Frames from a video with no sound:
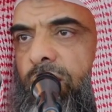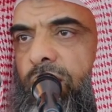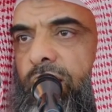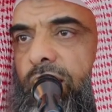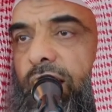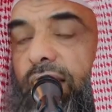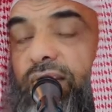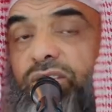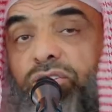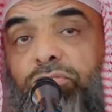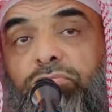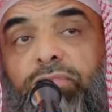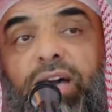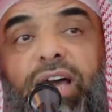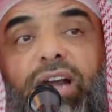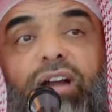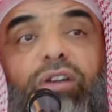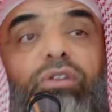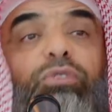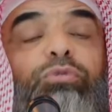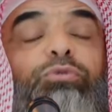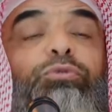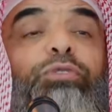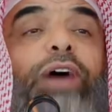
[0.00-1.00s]
As a matter
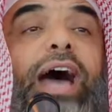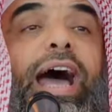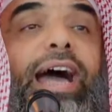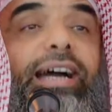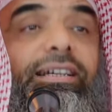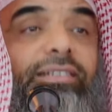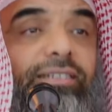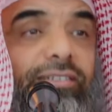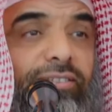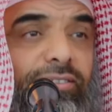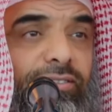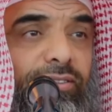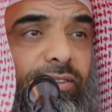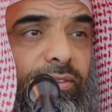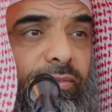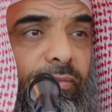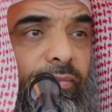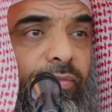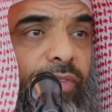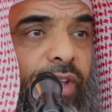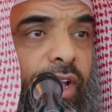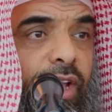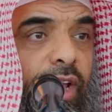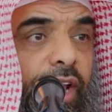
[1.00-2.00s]
of fact,
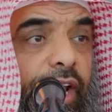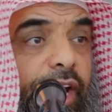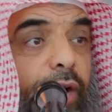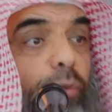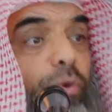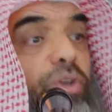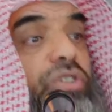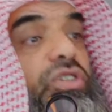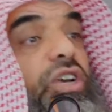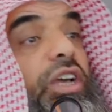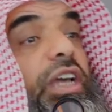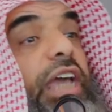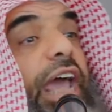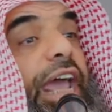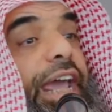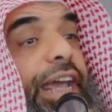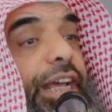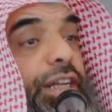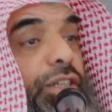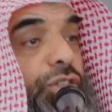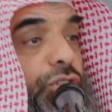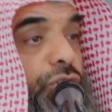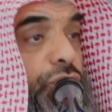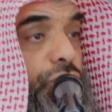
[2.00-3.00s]
it was a
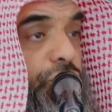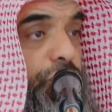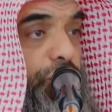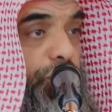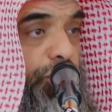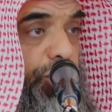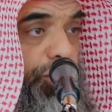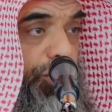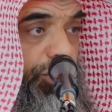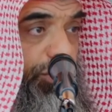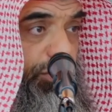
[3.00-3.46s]
gauge